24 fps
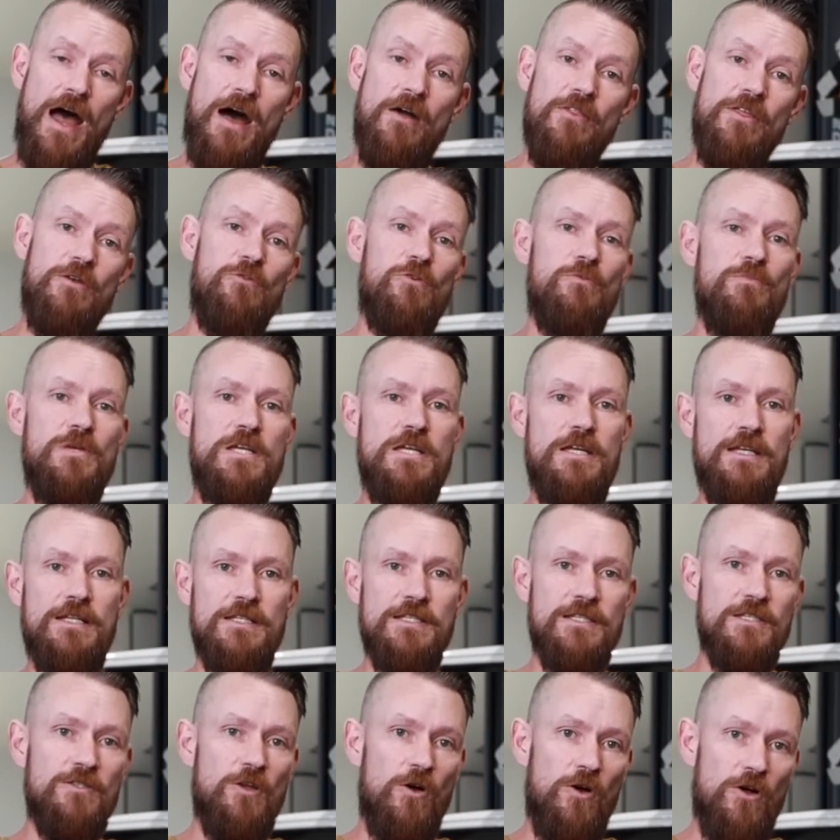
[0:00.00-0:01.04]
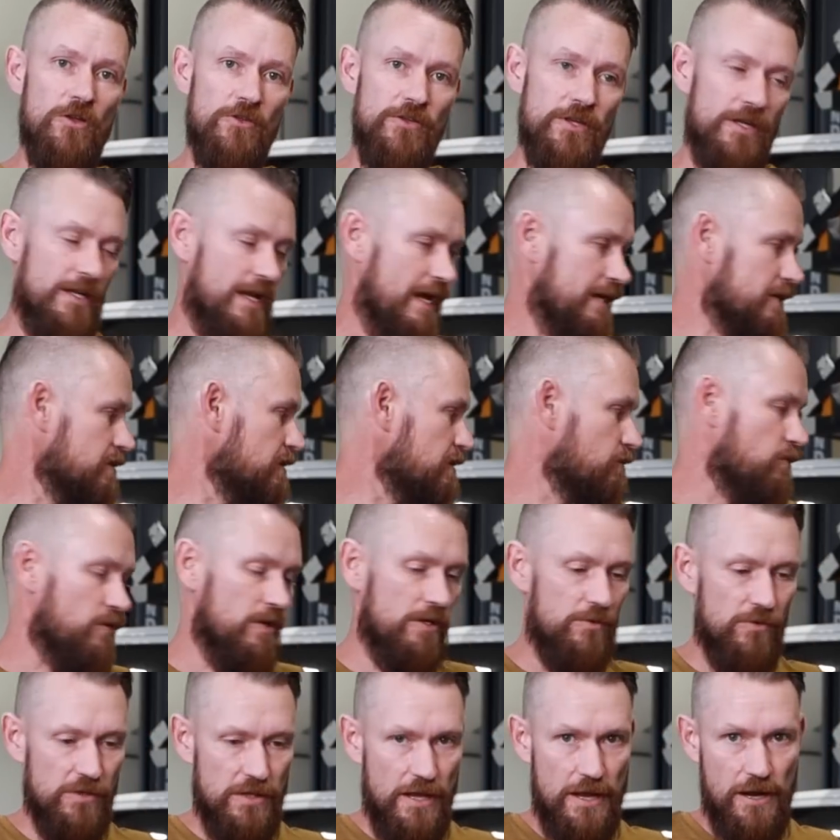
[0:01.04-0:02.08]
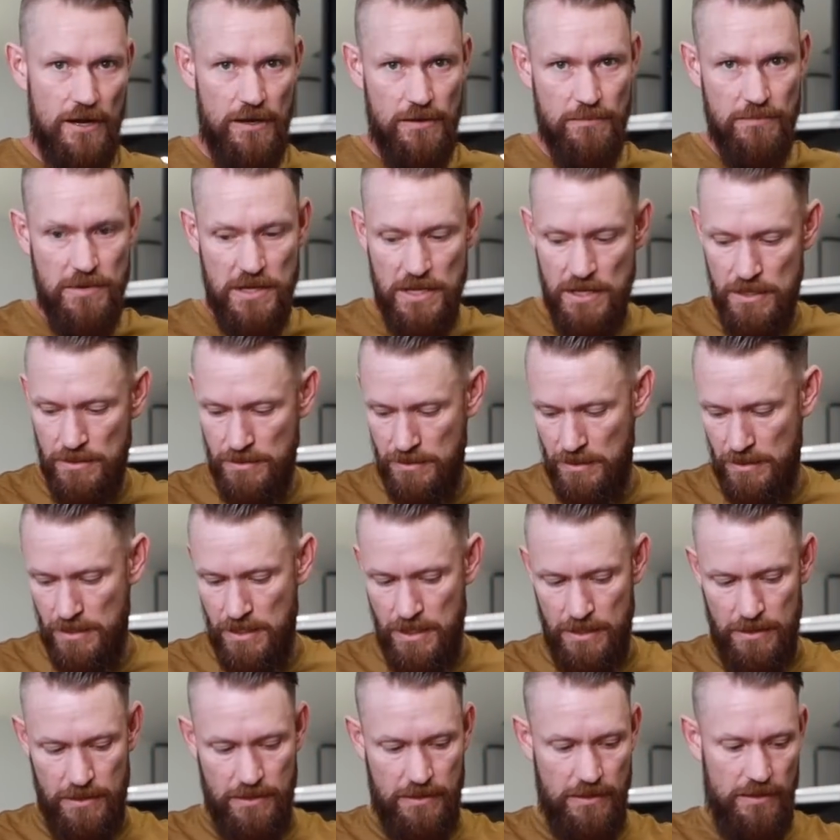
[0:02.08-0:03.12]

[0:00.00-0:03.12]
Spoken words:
how they were being installed, and I actually worked with ARB to get